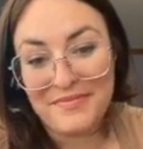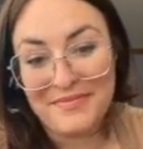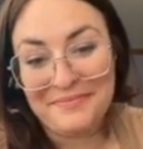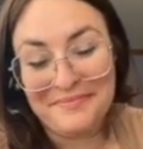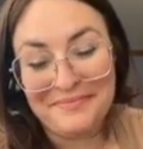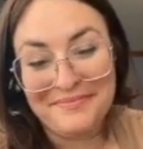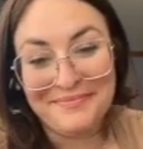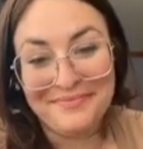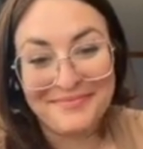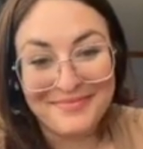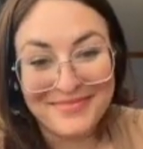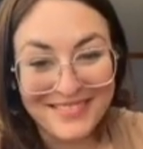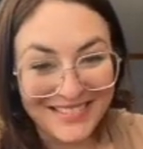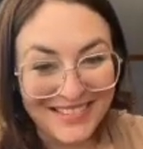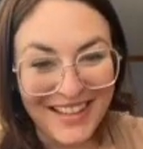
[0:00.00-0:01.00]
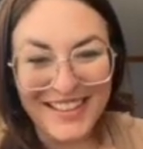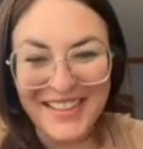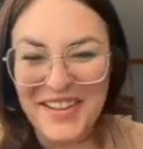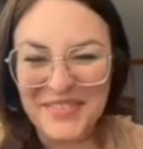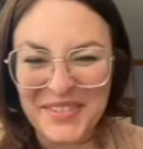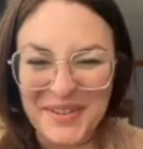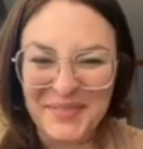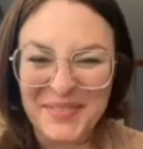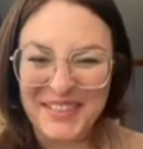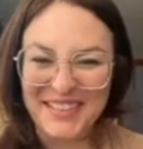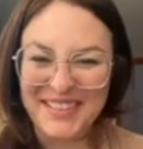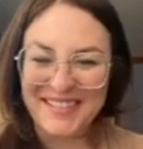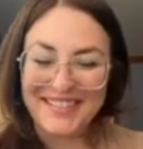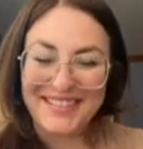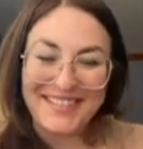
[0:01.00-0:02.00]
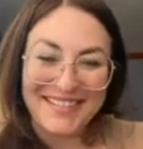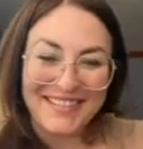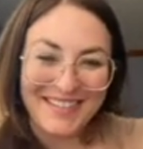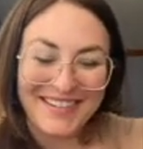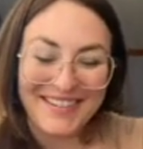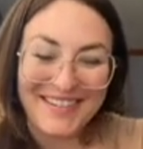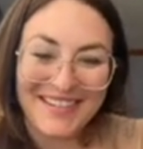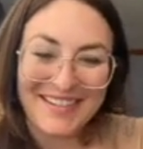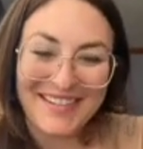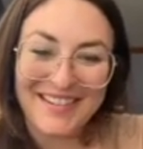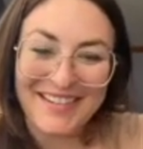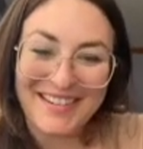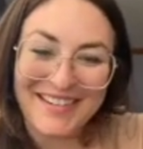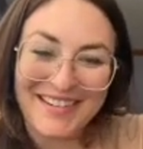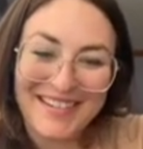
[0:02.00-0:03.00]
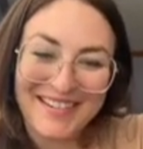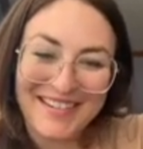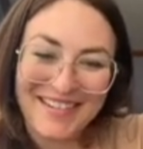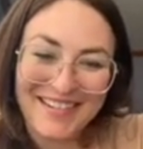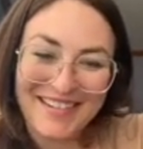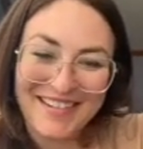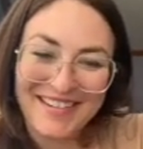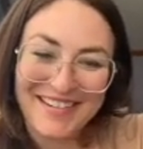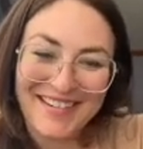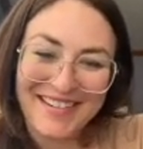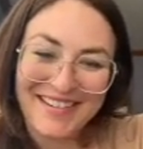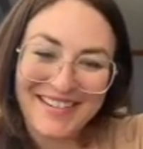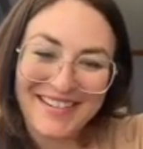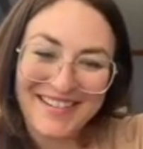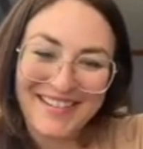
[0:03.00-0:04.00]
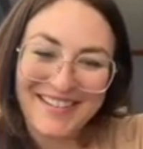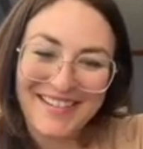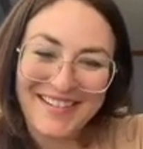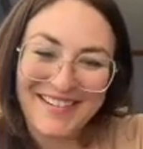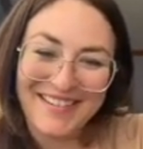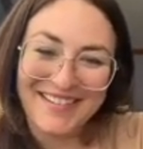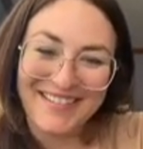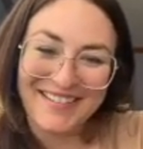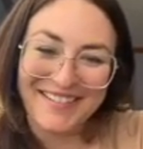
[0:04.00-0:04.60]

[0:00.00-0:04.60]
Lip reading: She tagged me in, she's so sad. She